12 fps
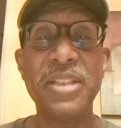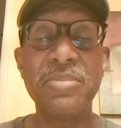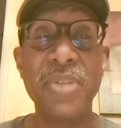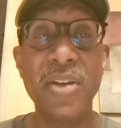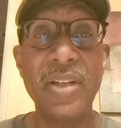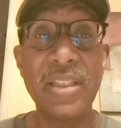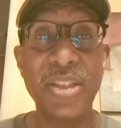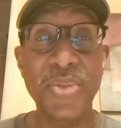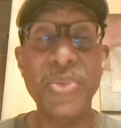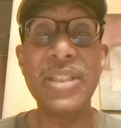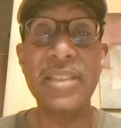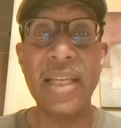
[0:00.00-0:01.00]
been married
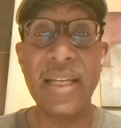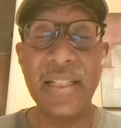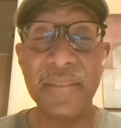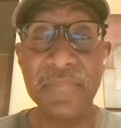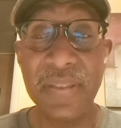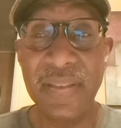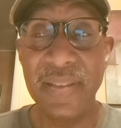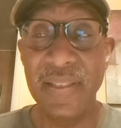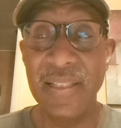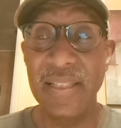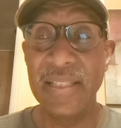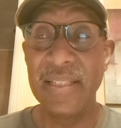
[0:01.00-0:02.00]
3 times.
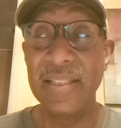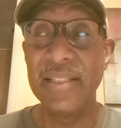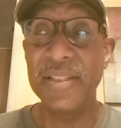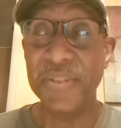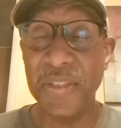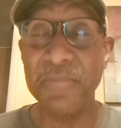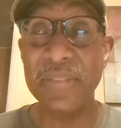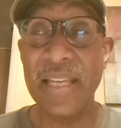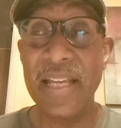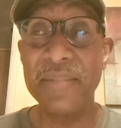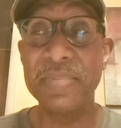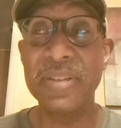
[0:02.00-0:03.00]

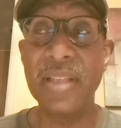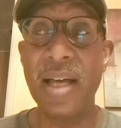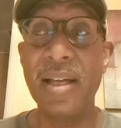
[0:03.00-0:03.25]
Sometimes